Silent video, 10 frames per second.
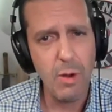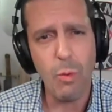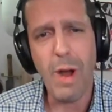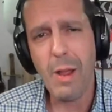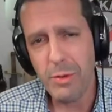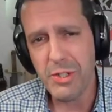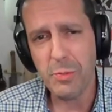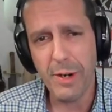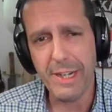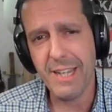why would you
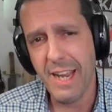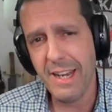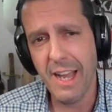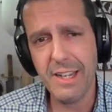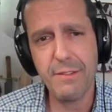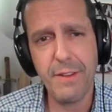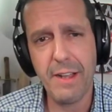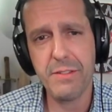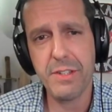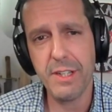bring
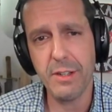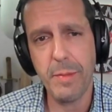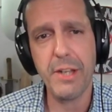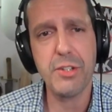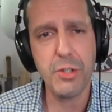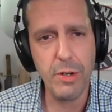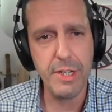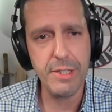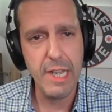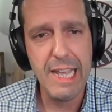1095 steel by choice